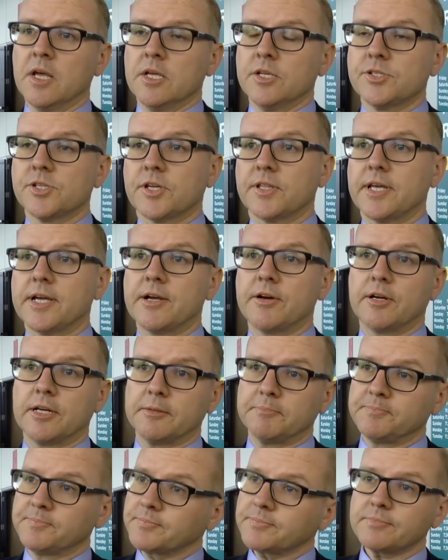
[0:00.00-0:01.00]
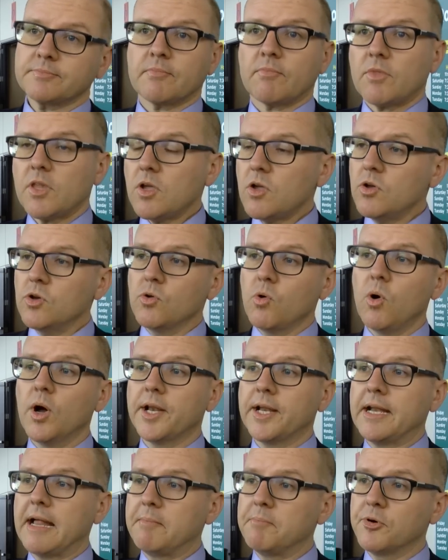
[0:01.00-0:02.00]
So there are
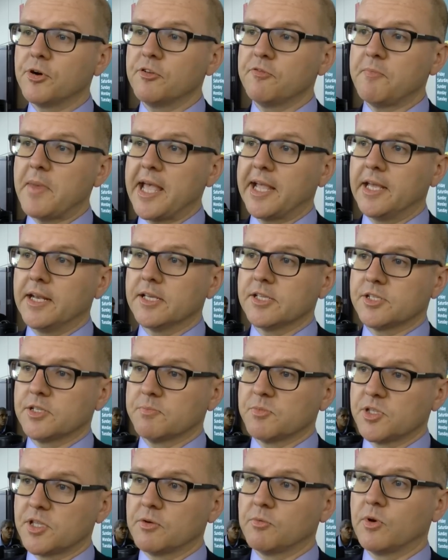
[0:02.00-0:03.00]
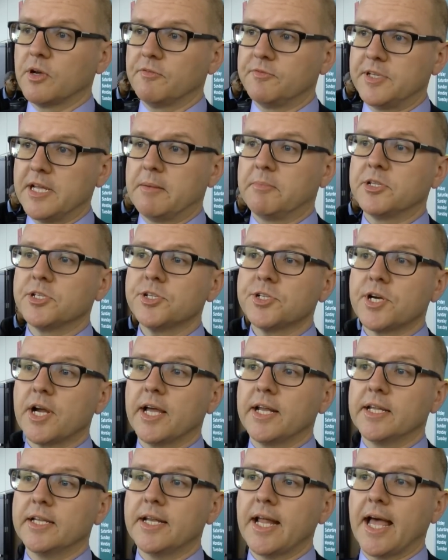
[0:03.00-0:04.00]
quite a number of mechanisms that we've
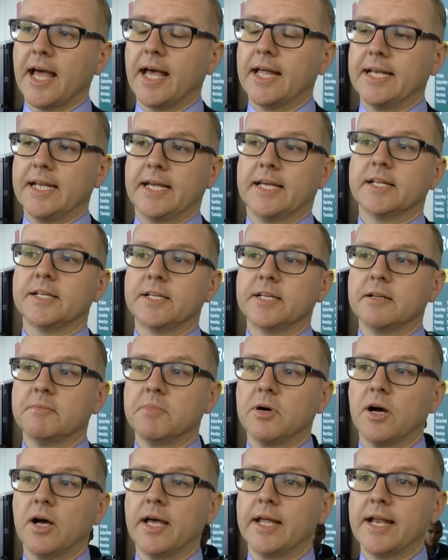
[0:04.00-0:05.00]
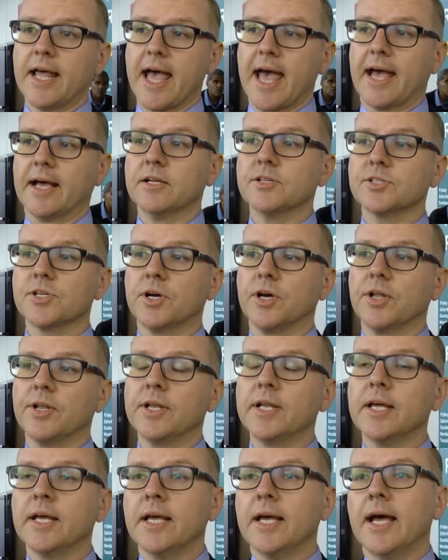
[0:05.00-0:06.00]
demonstrated nicotinamide acts on,